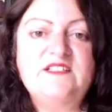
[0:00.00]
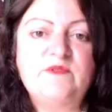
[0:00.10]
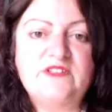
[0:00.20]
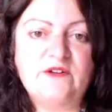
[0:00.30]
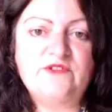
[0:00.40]

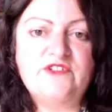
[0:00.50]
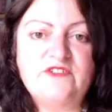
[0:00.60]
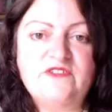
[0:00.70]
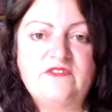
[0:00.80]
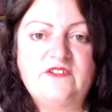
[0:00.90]
with those
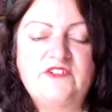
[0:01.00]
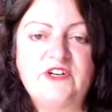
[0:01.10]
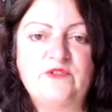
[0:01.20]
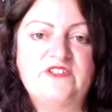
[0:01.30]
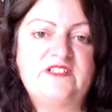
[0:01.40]

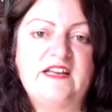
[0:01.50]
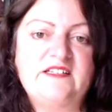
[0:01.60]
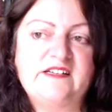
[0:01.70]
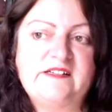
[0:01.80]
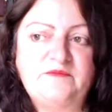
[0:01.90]
children's
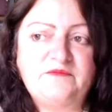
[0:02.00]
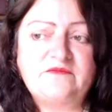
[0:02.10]
data.